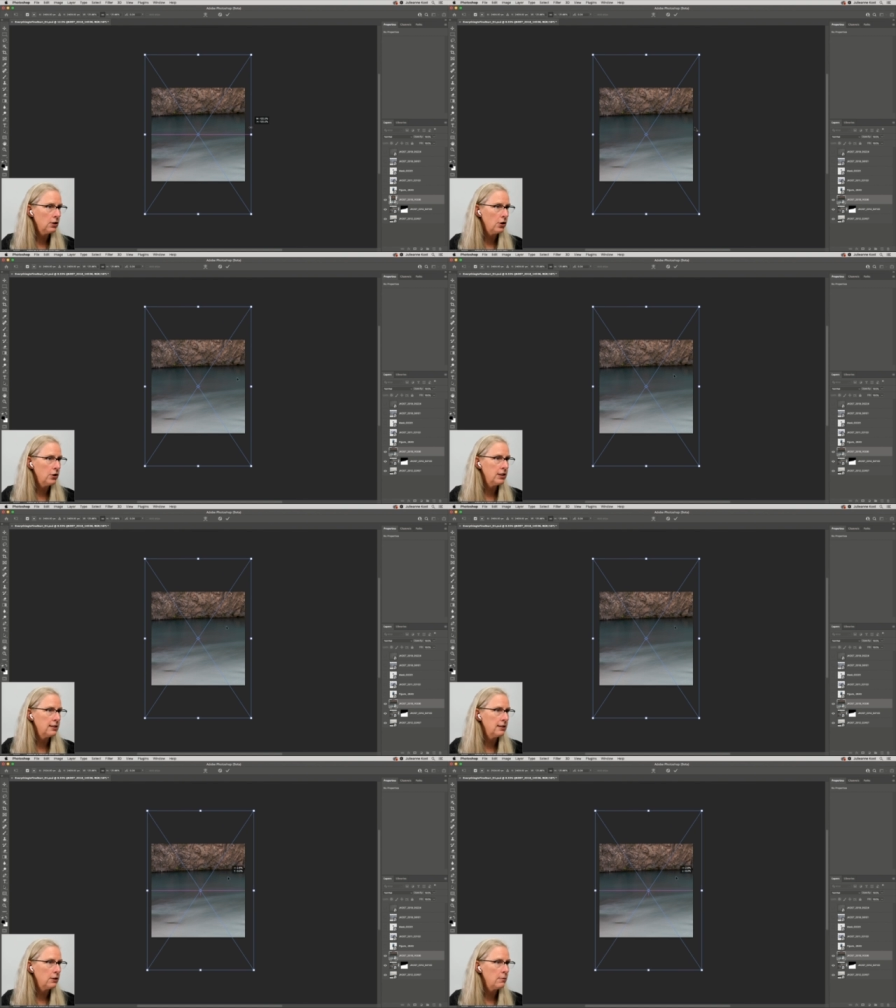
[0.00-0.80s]
enlarge
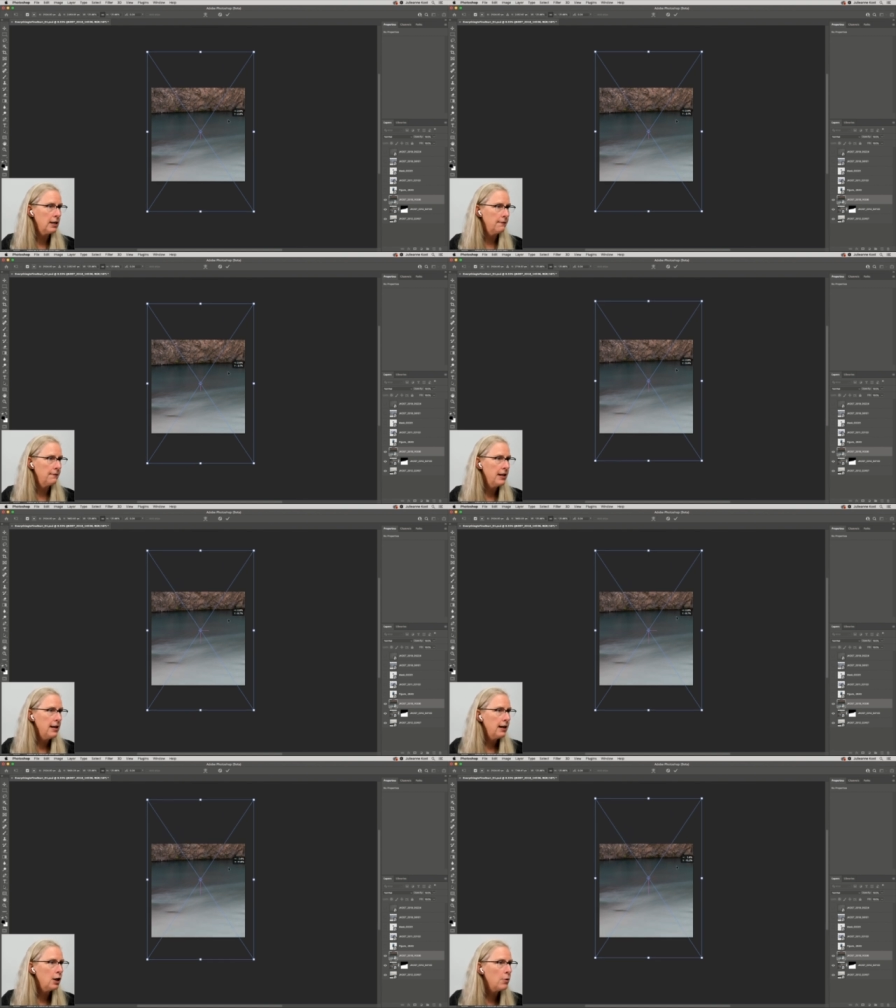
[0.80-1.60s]
this a little bit.
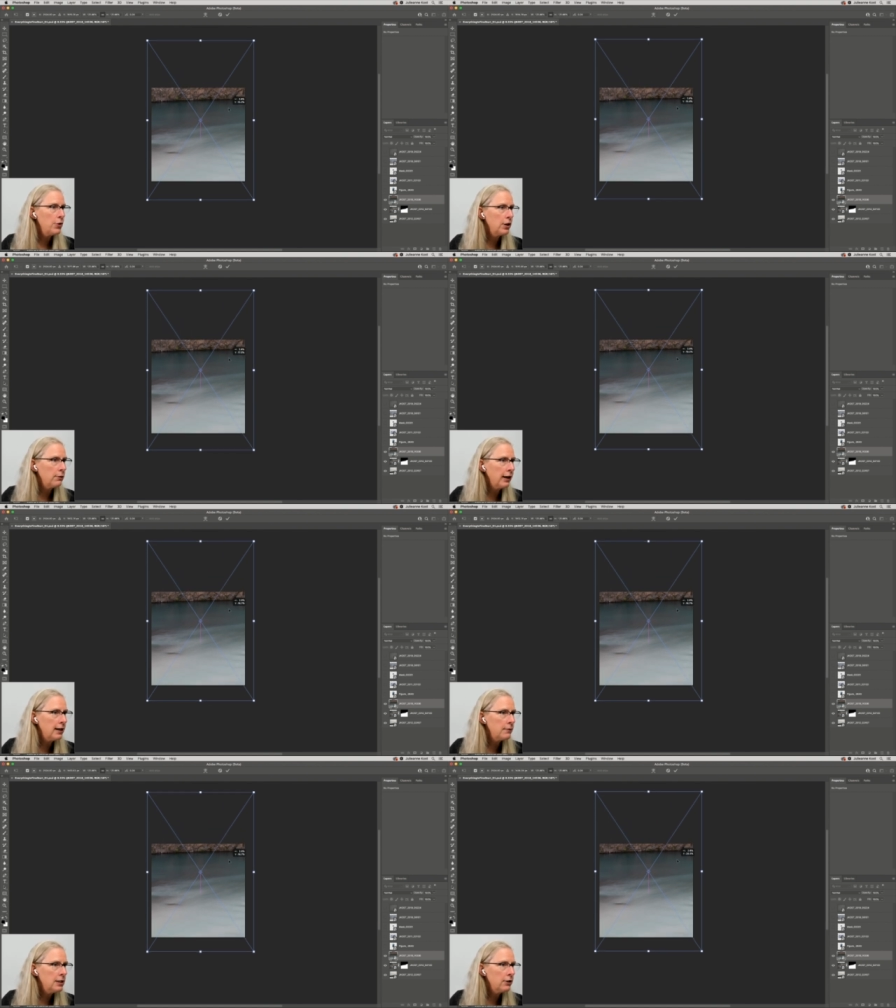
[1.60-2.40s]
And I'll put it
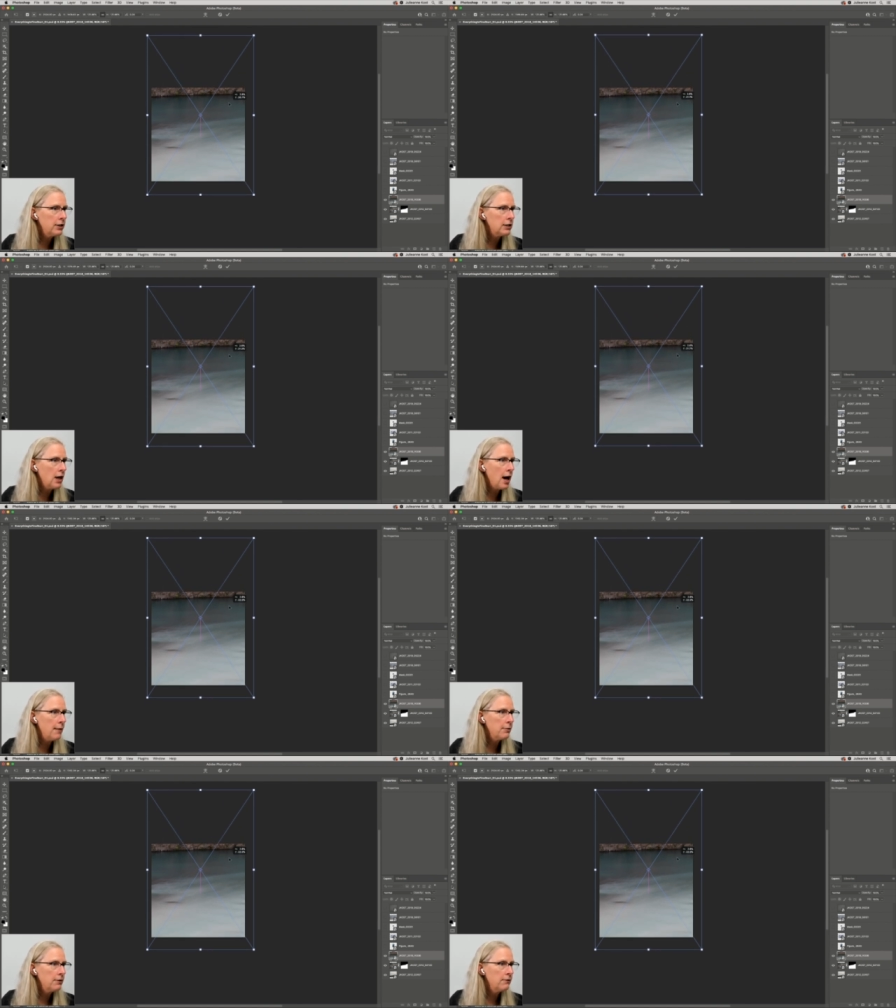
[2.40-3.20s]
right up near the
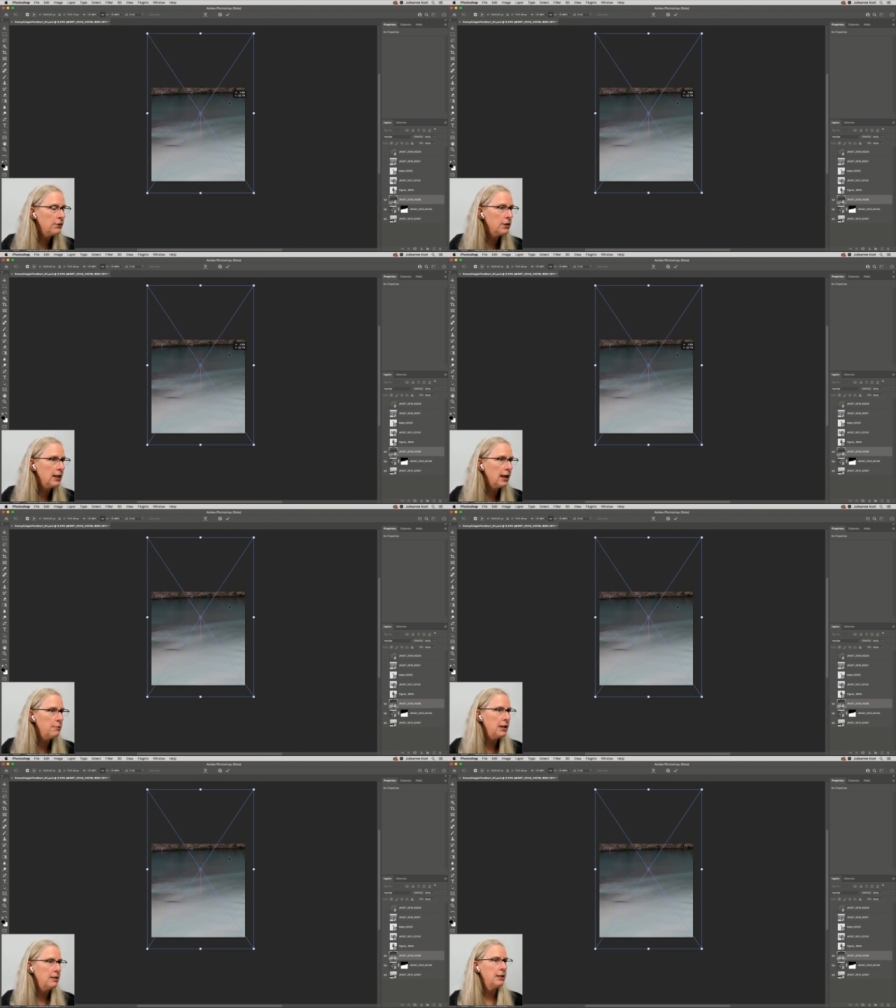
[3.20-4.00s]
top for the
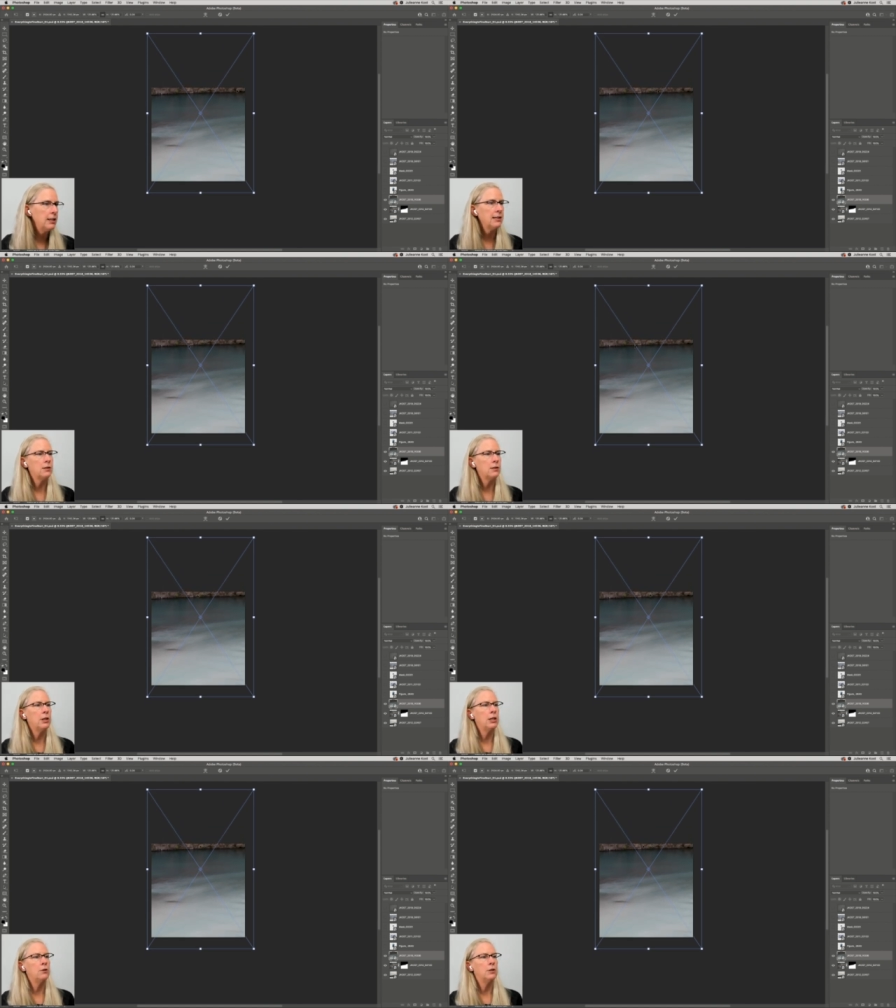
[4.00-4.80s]
time being because I just want to